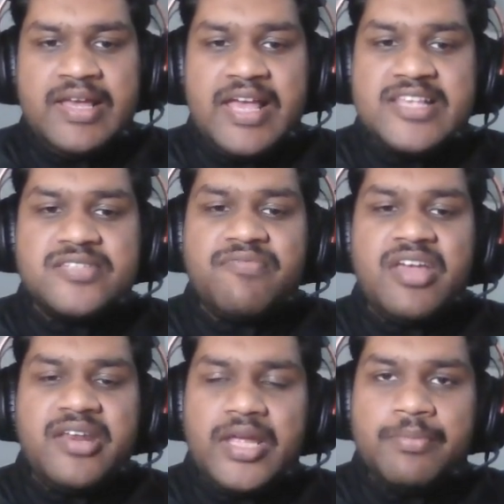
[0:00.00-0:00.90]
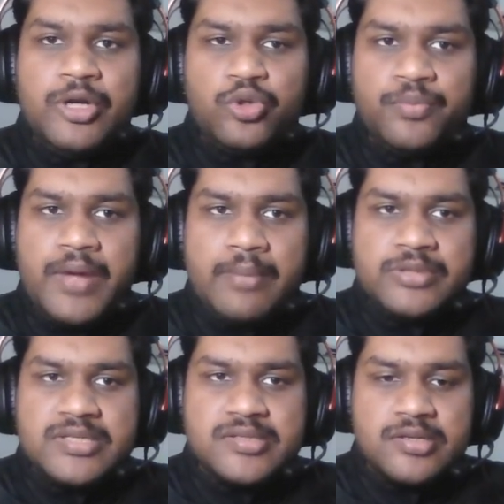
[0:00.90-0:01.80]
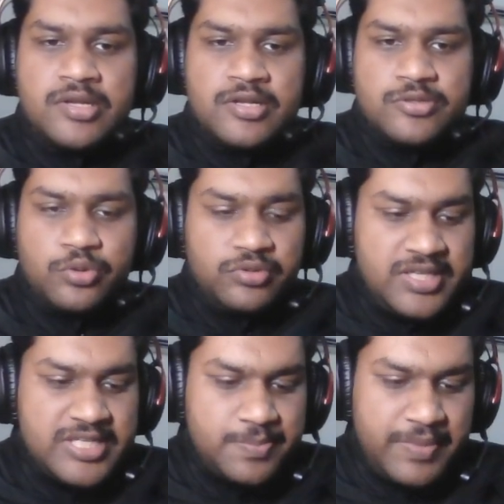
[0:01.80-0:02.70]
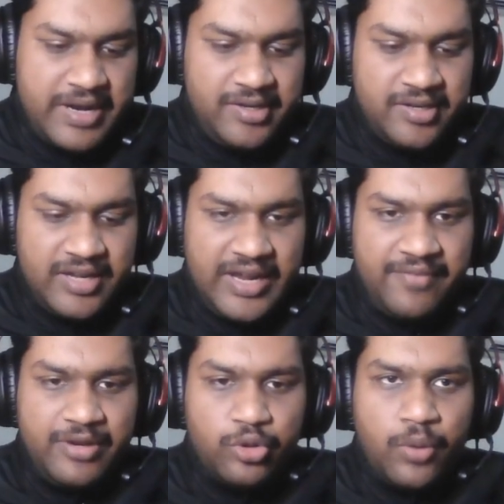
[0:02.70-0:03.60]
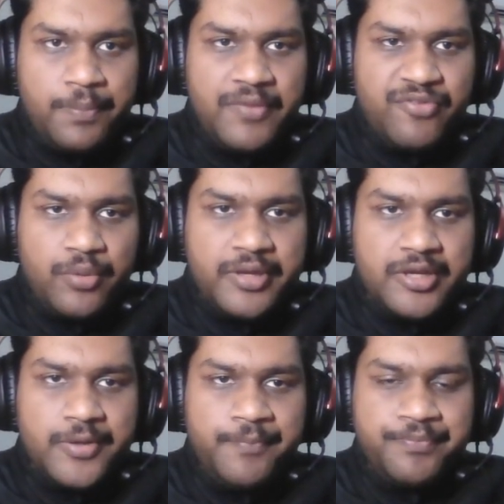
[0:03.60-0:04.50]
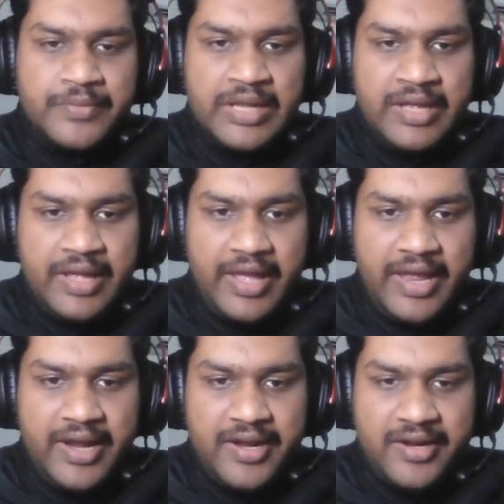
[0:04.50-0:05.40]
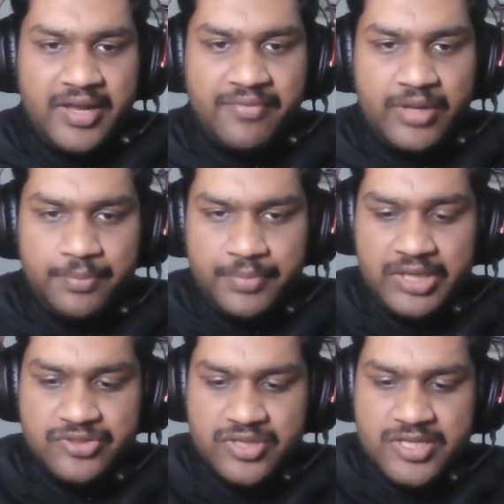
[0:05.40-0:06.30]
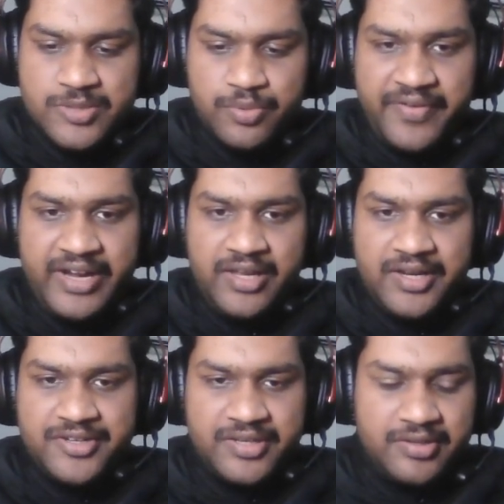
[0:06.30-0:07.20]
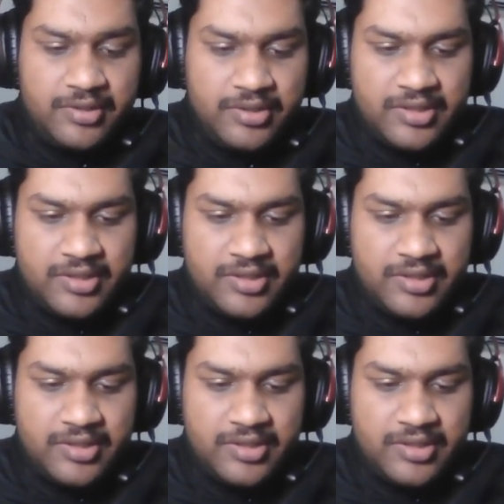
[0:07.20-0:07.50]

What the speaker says: Hence we are able to map this. So this pet I will copy from here, and I will be just providing it here